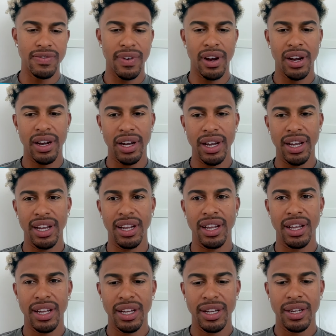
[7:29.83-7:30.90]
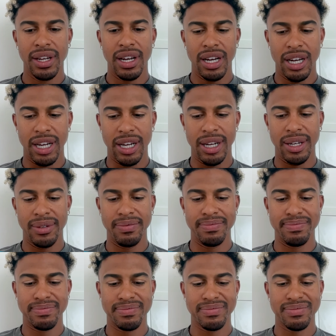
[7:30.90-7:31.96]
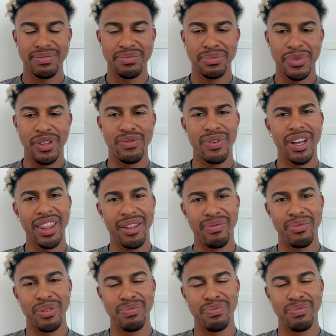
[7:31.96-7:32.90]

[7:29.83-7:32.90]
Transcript: very, he's ready.